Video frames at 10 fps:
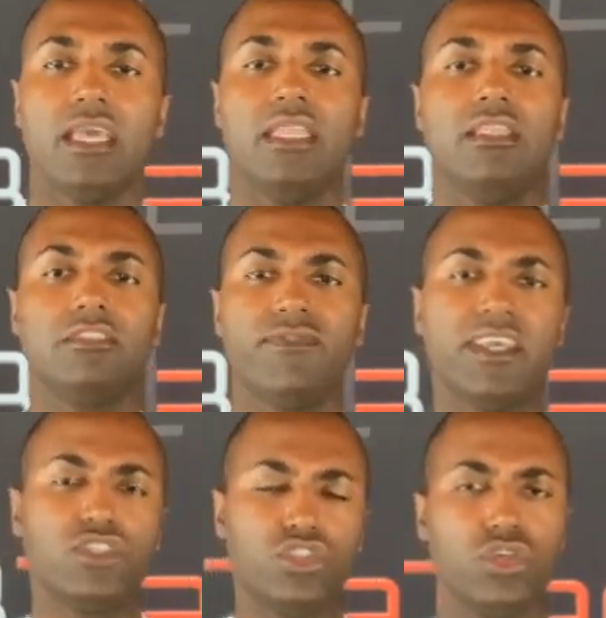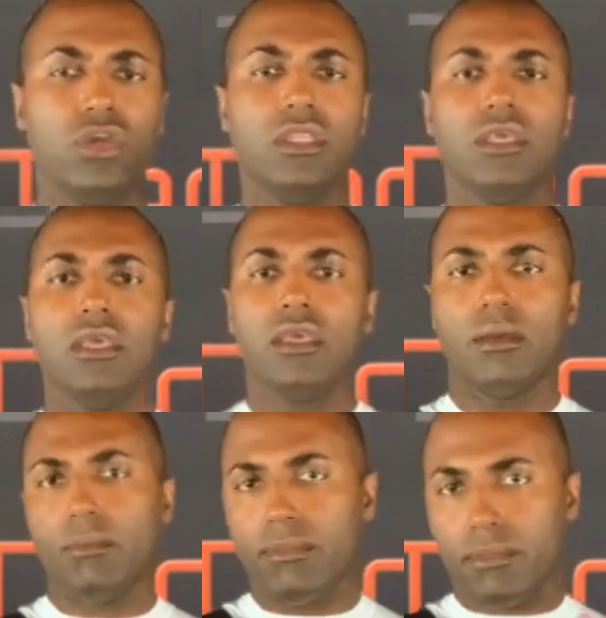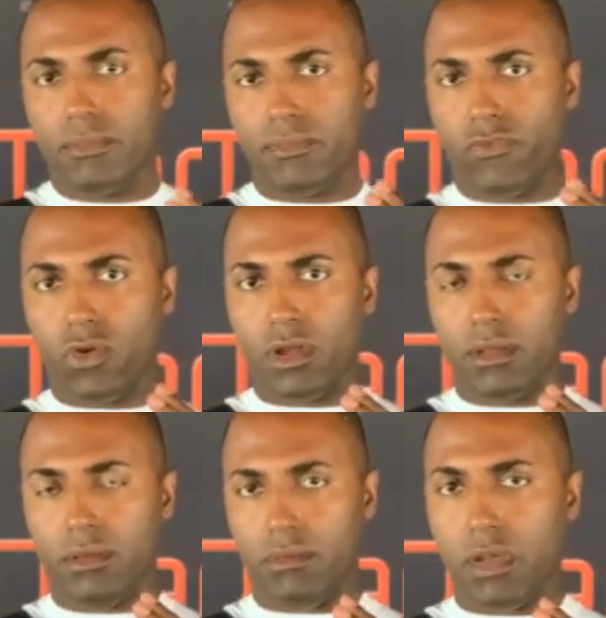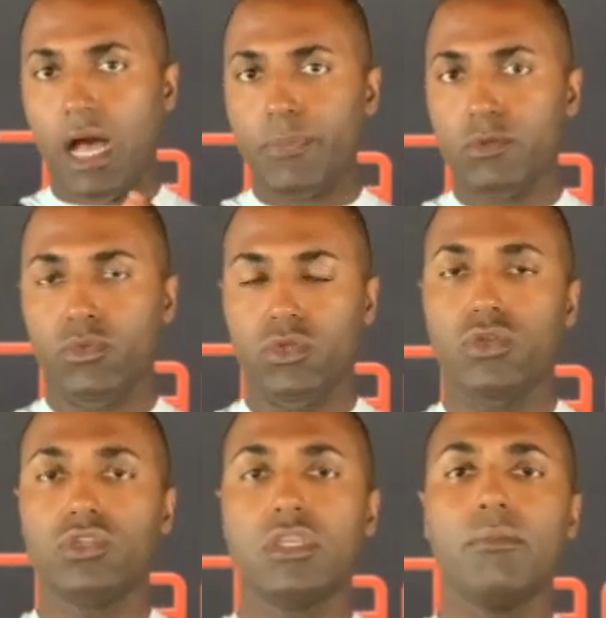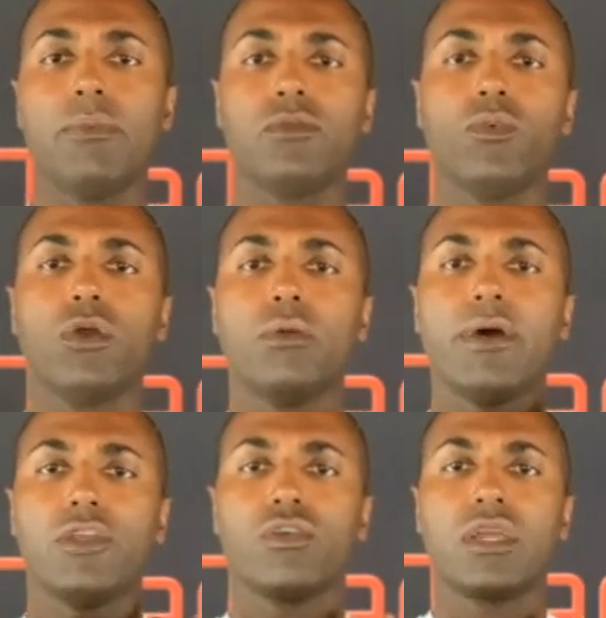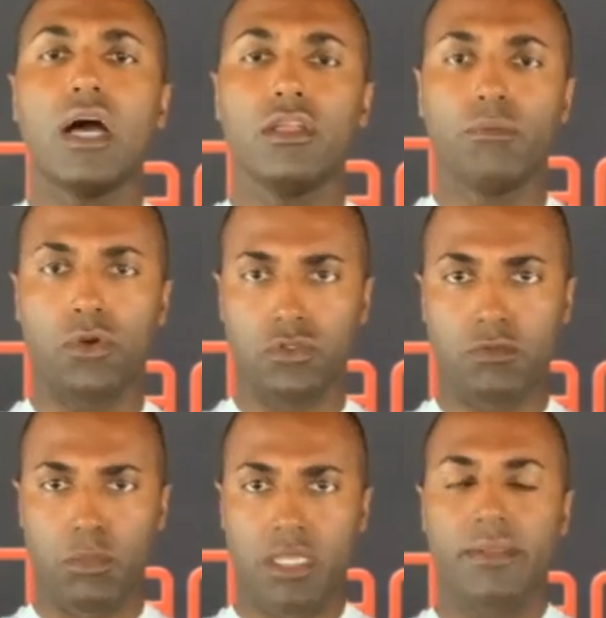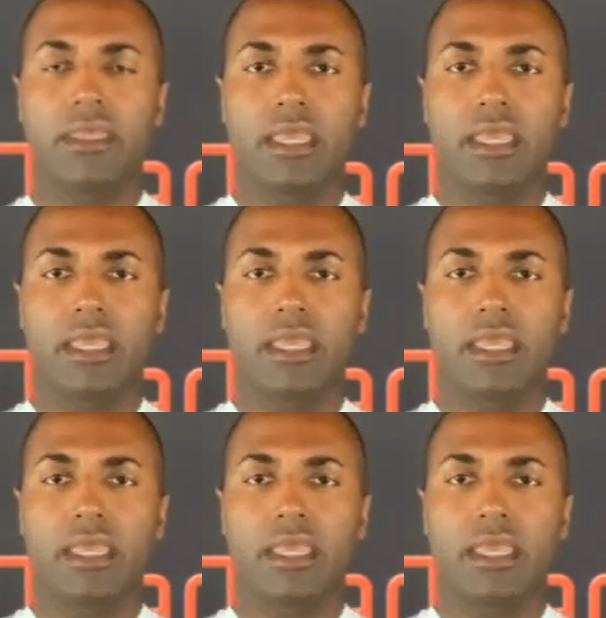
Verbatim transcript: And this vest should, for optimal use, come up to where about your collarbones meet.